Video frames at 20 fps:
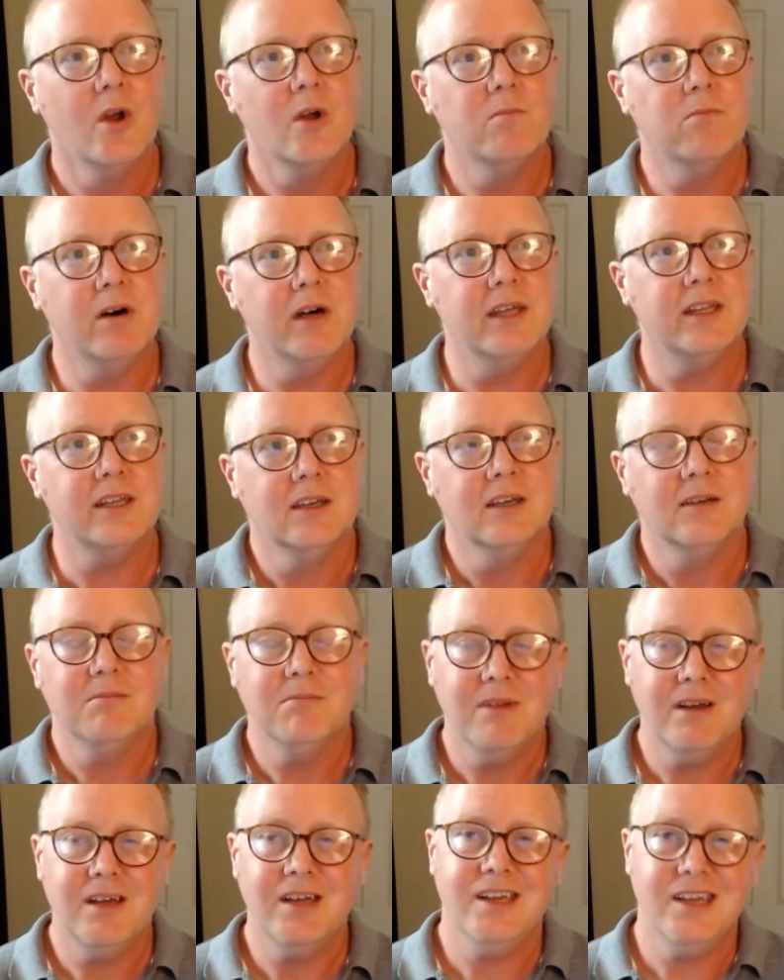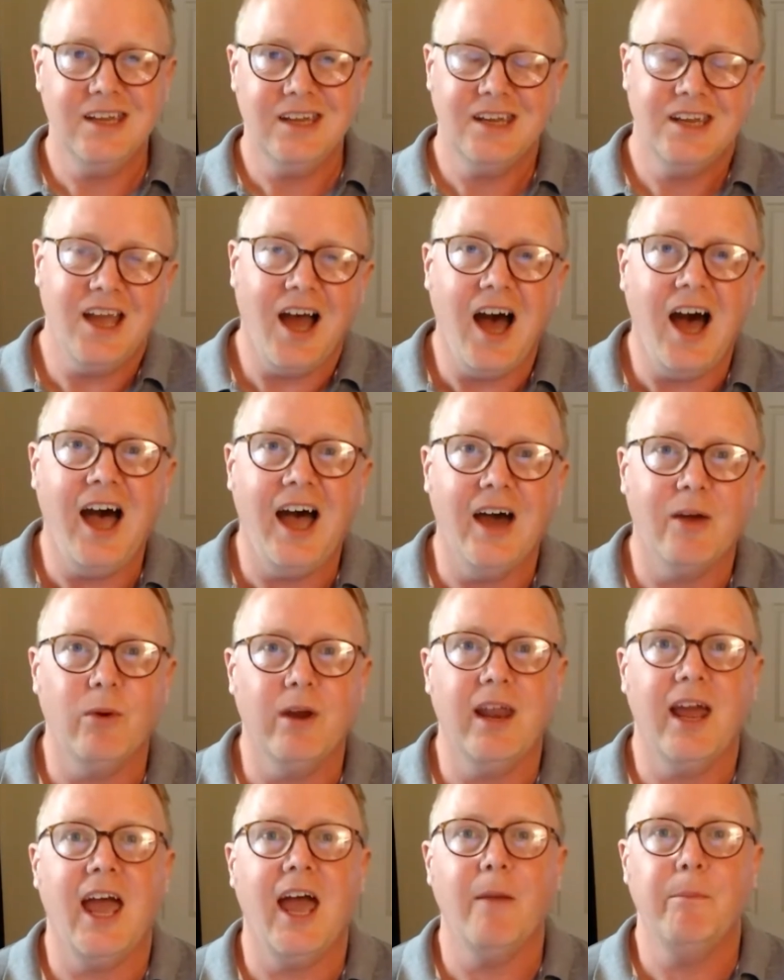but my God,
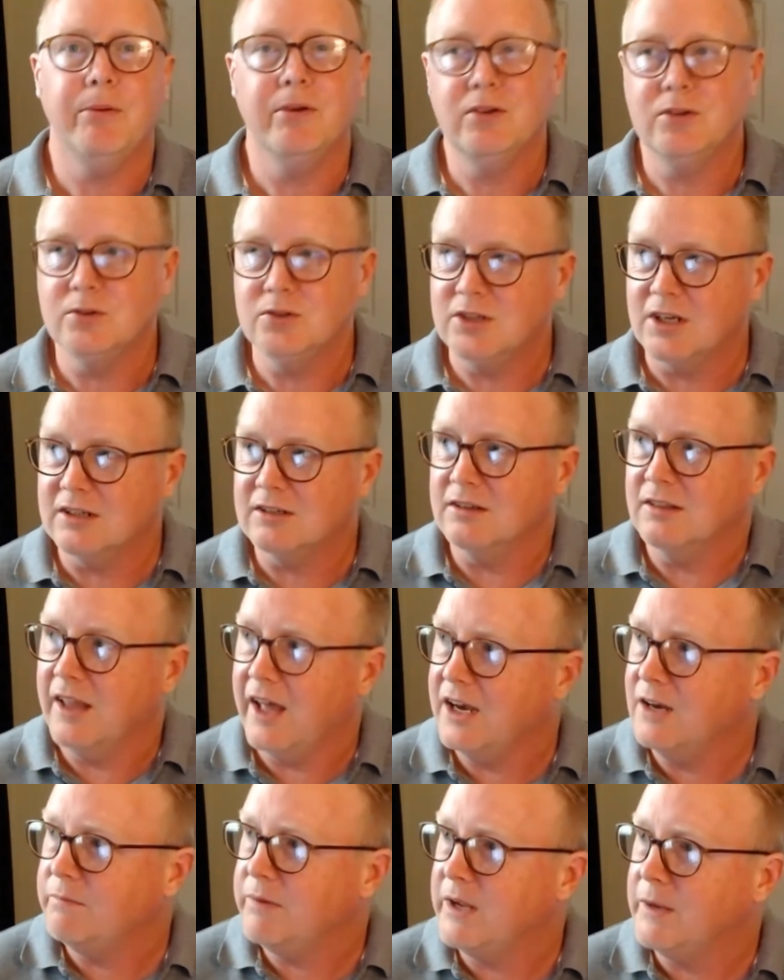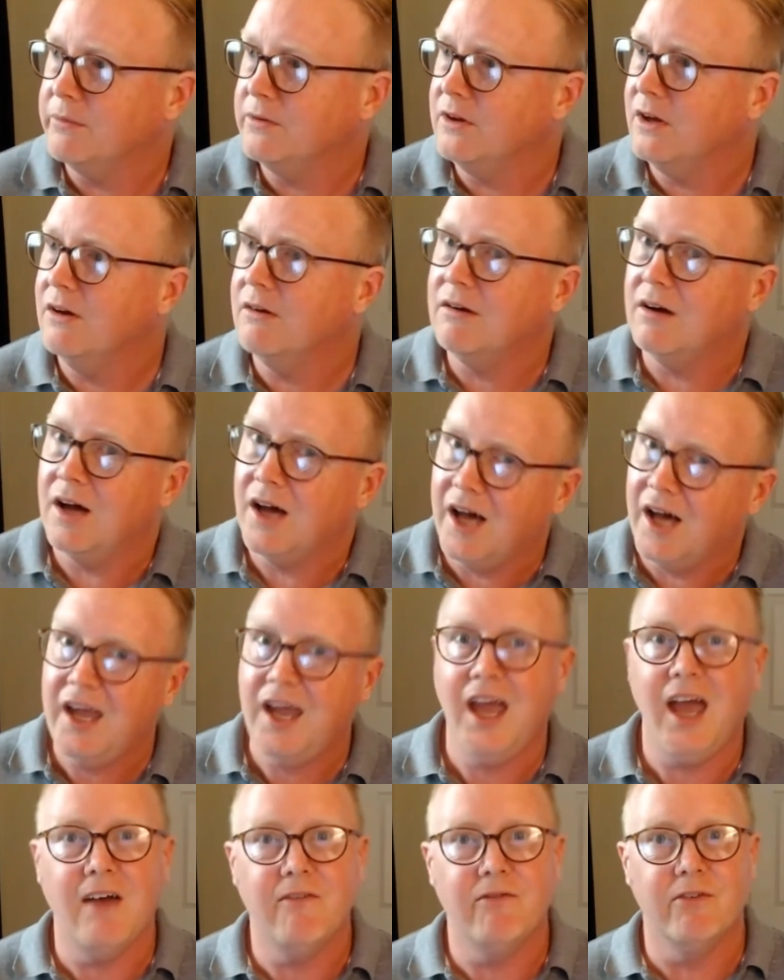what happened to just letting people know, I
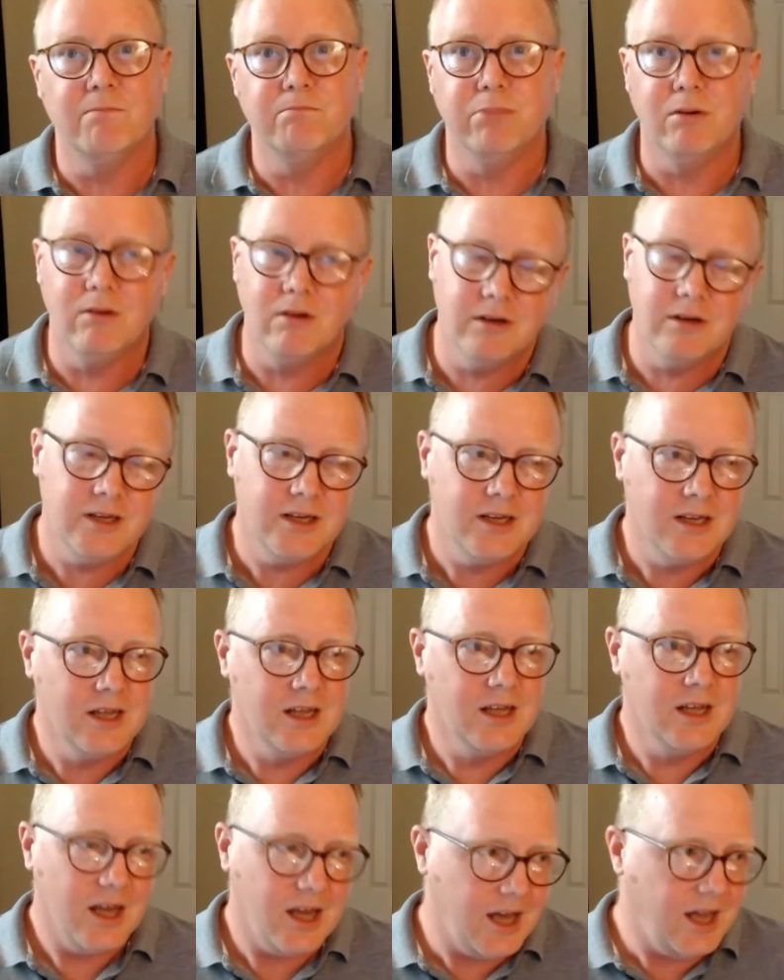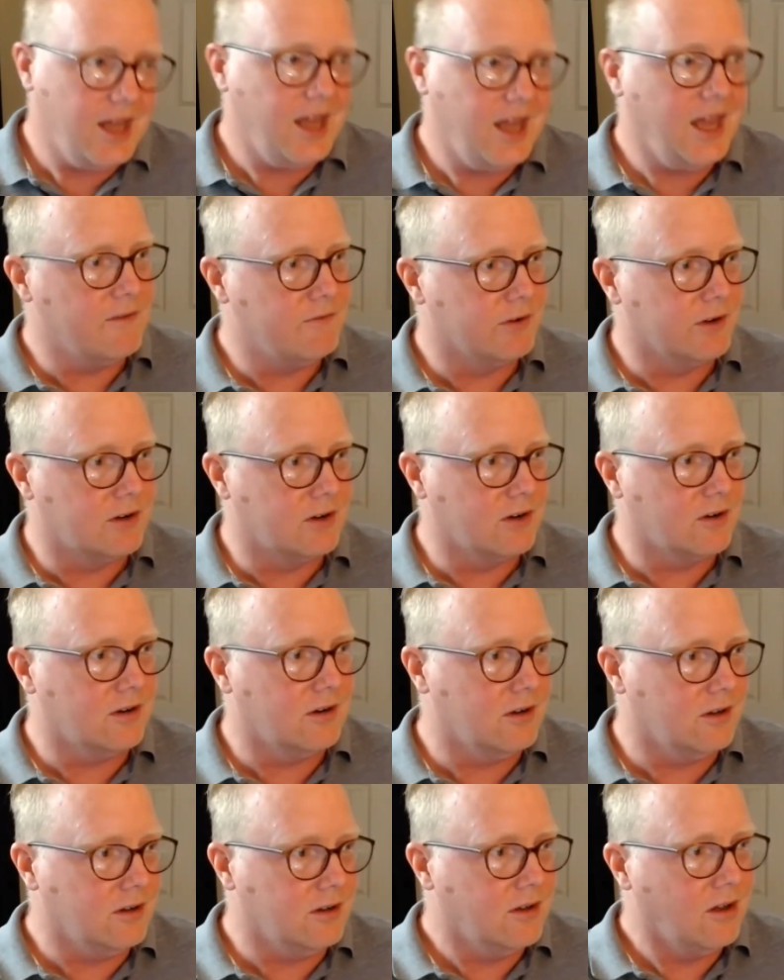have a boy, I have a
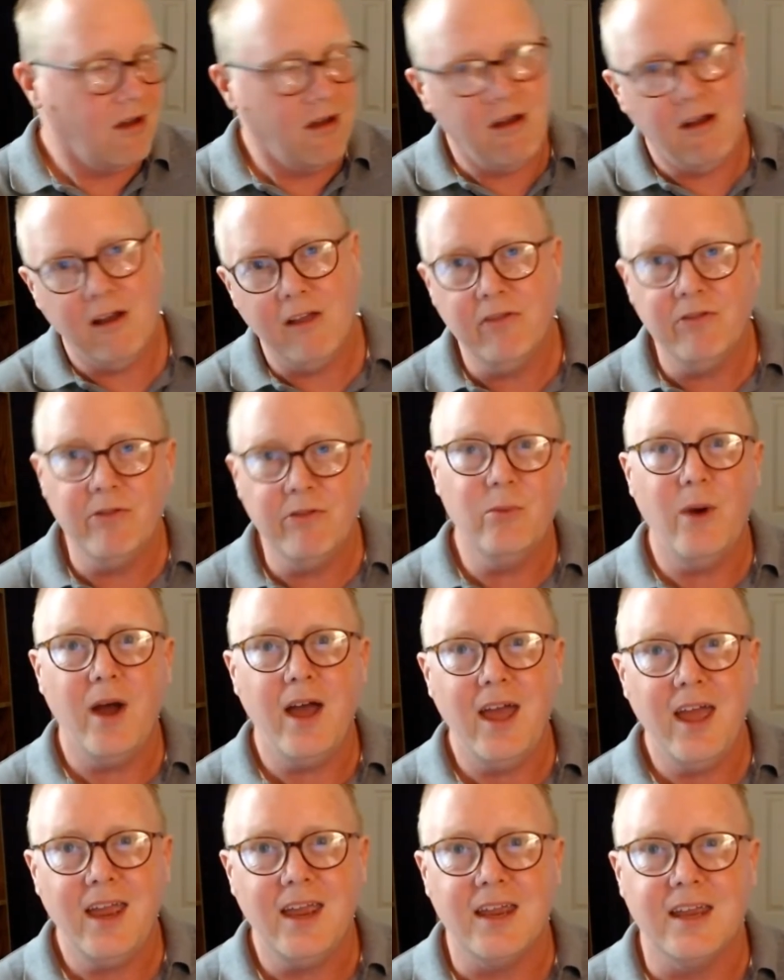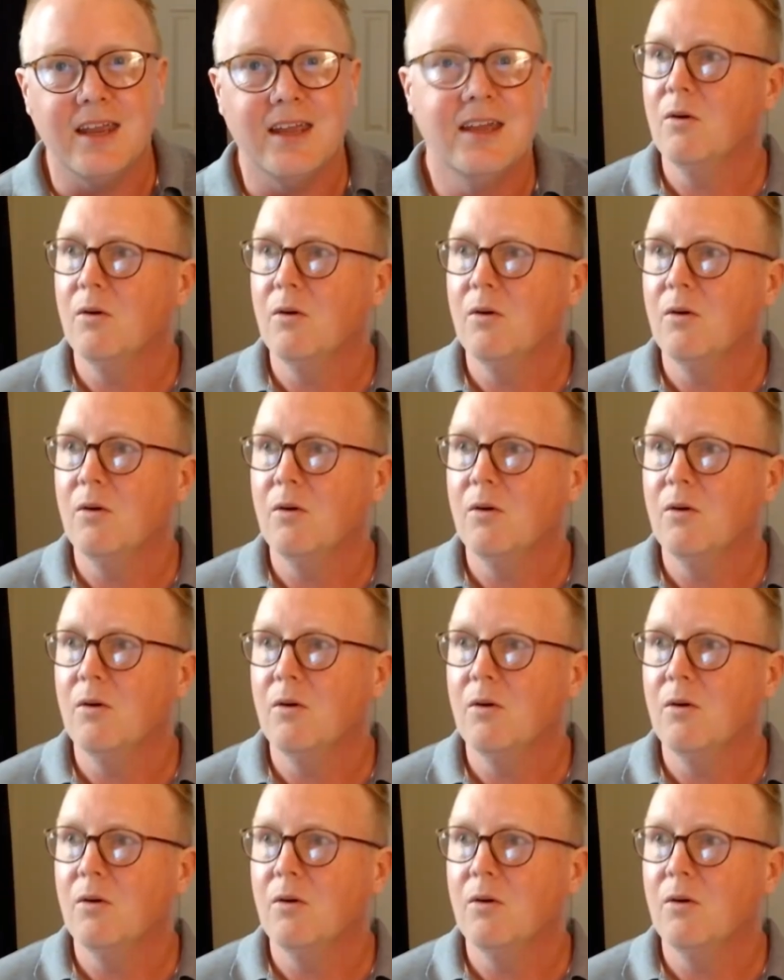girl on the way.